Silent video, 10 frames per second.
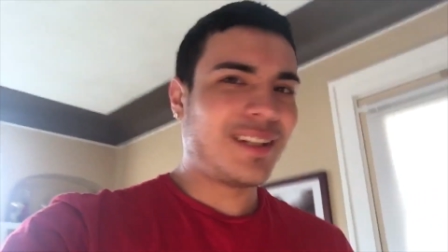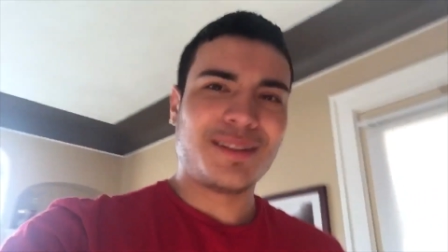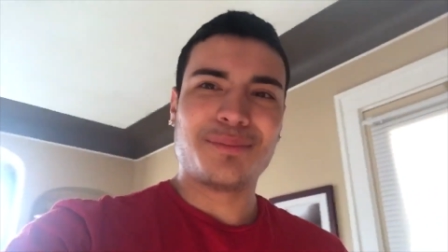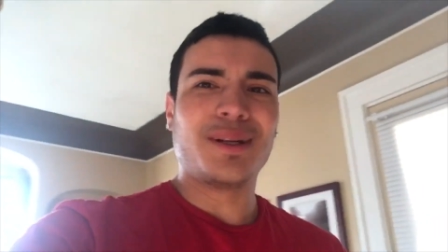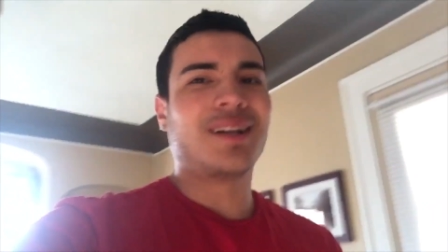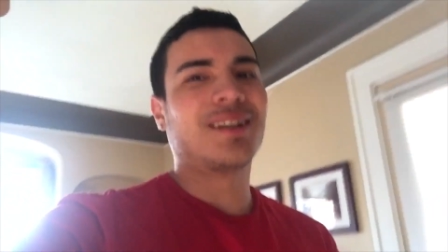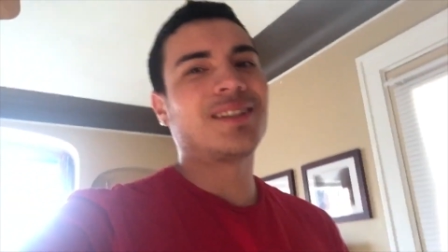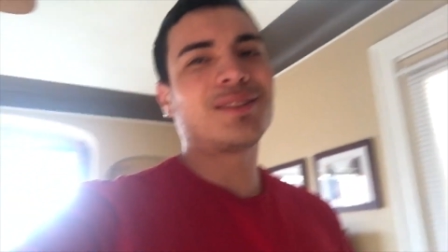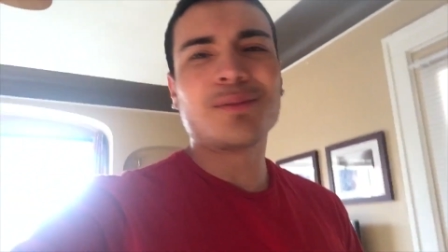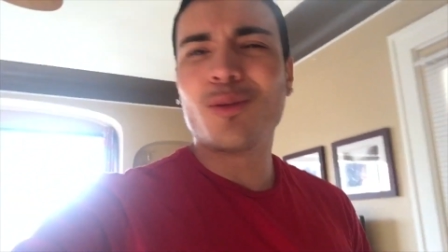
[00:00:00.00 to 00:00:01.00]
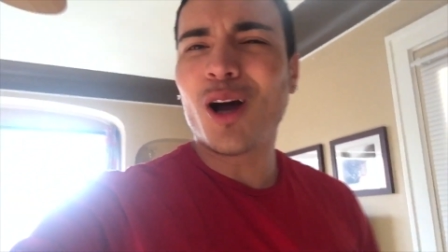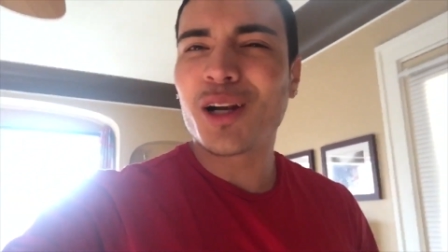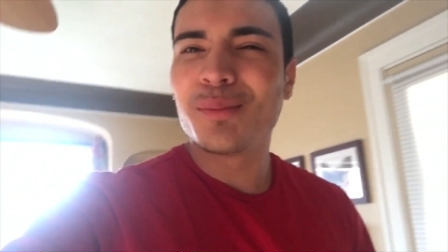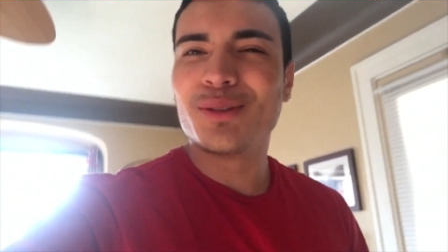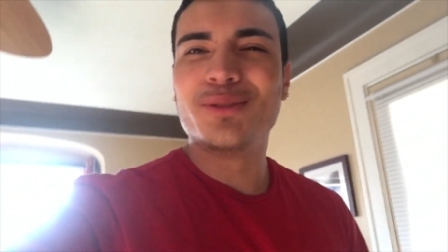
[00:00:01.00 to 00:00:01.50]
Like, bro, it's some
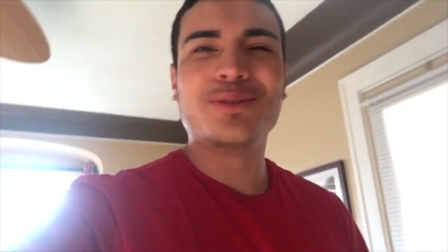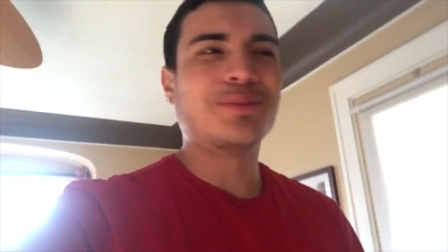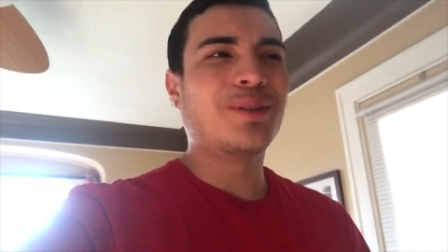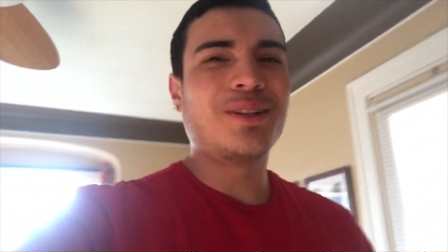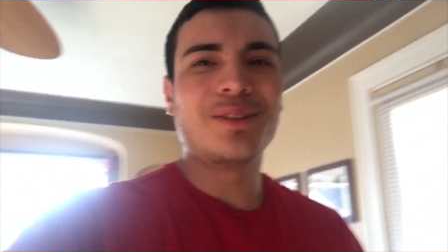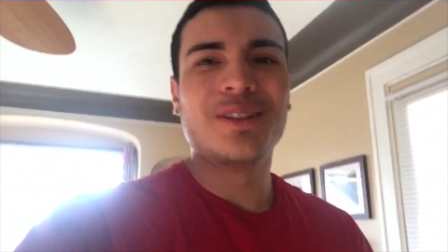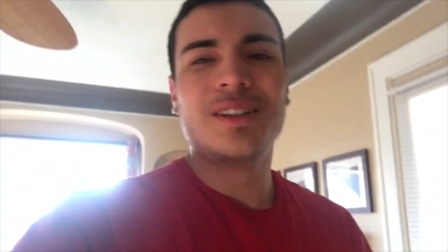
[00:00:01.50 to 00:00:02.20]
water balloons, bro.